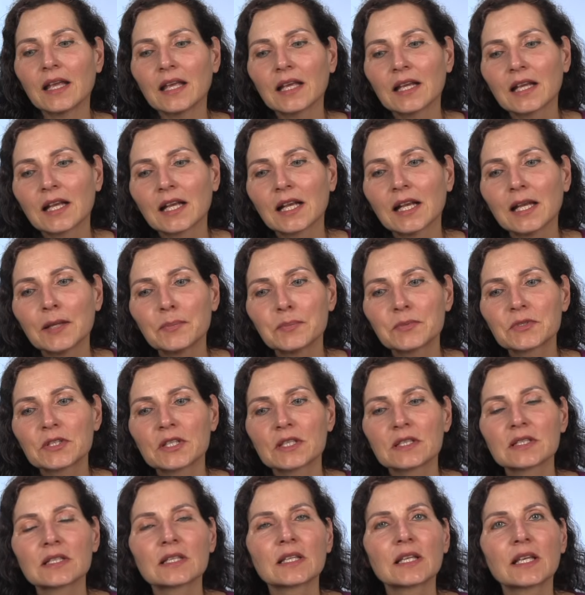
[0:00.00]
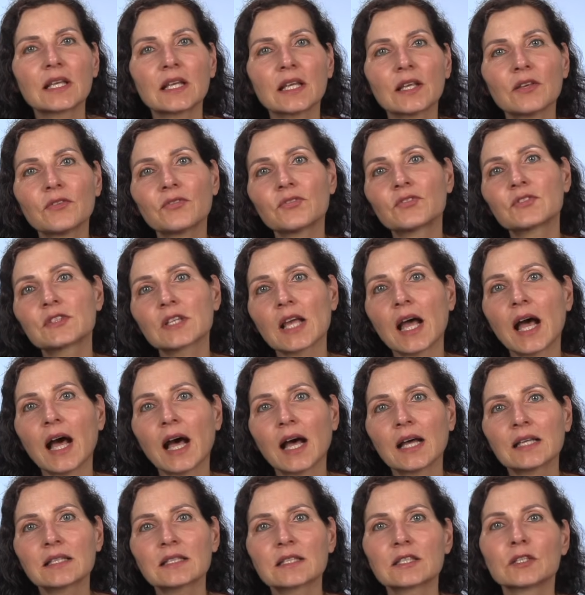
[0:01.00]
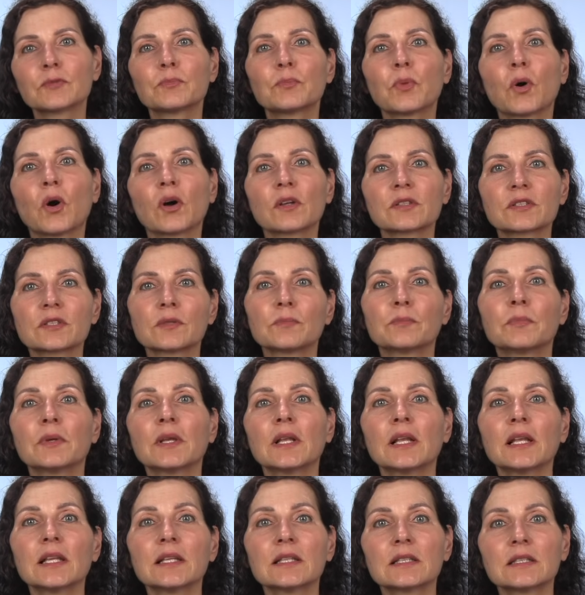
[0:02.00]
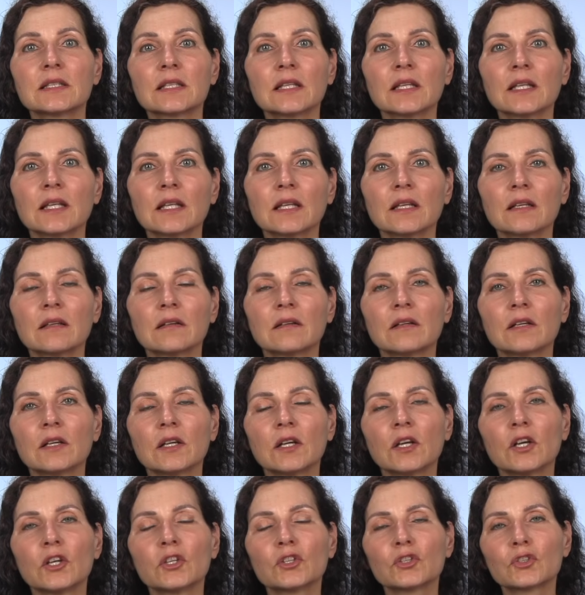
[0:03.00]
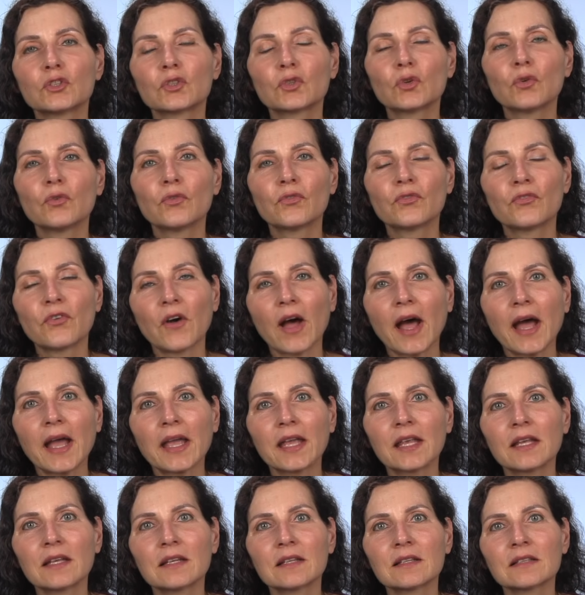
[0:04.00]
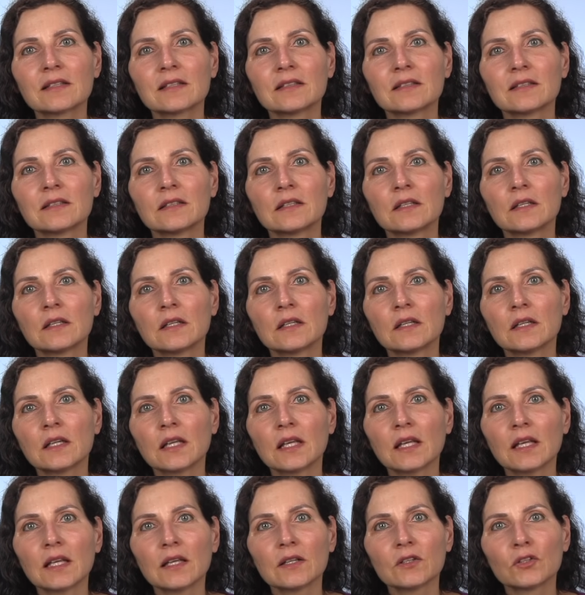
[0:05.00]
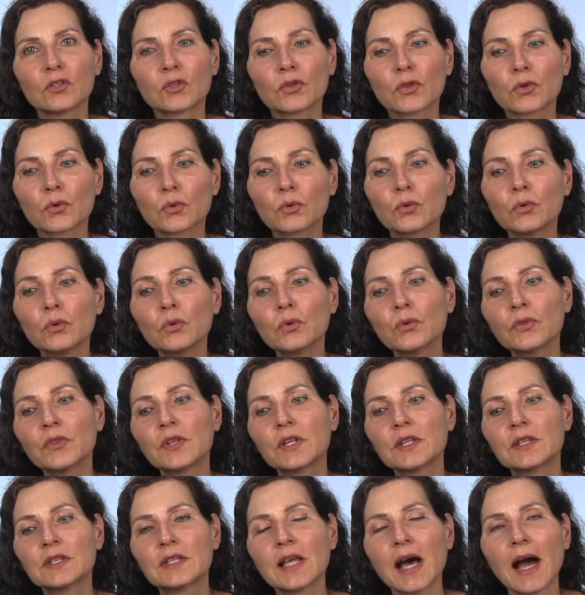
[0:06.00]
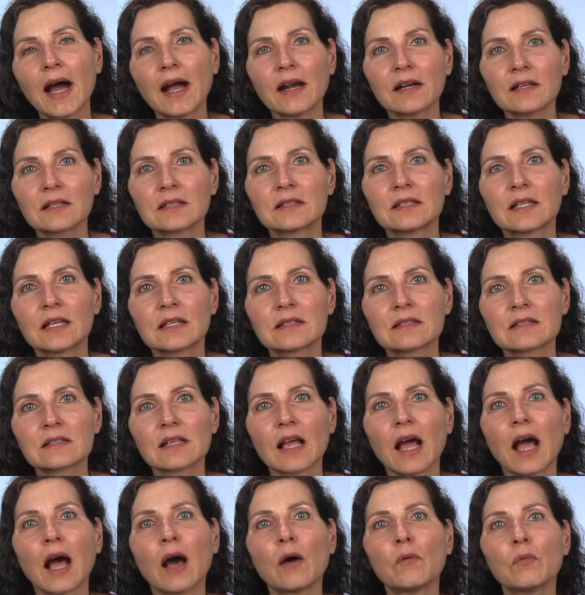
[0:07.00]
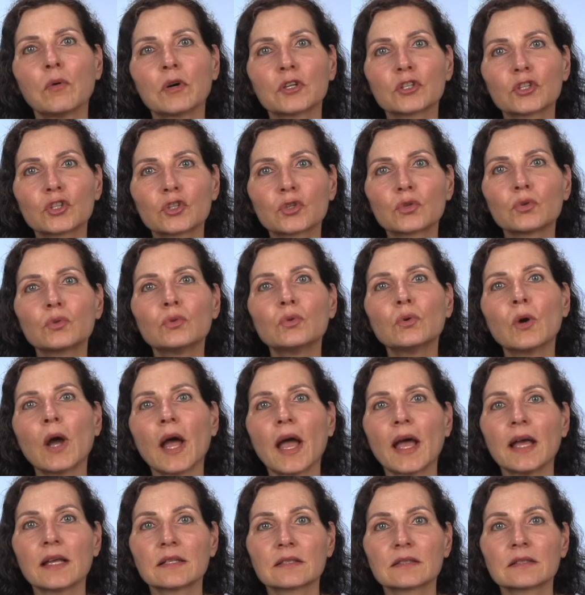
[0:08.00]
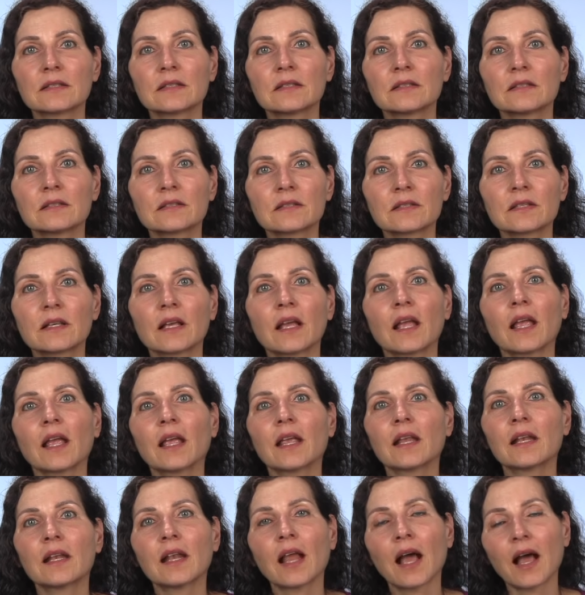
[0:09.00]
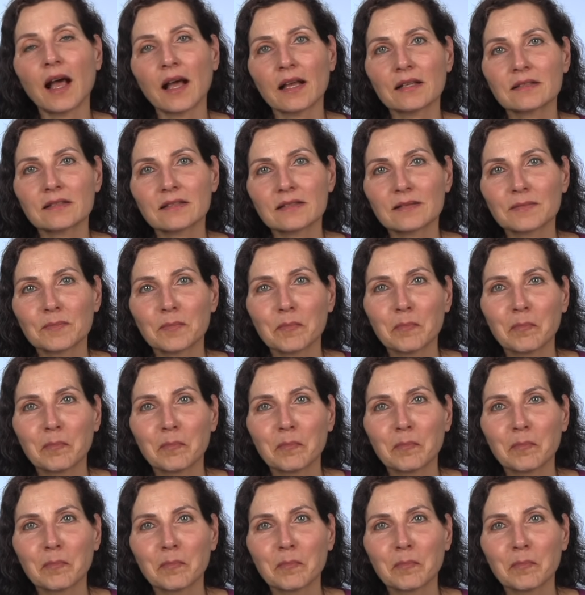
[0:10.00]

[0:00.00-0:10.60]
eclipses gives us the possibility to find through the darkness our true essence in us.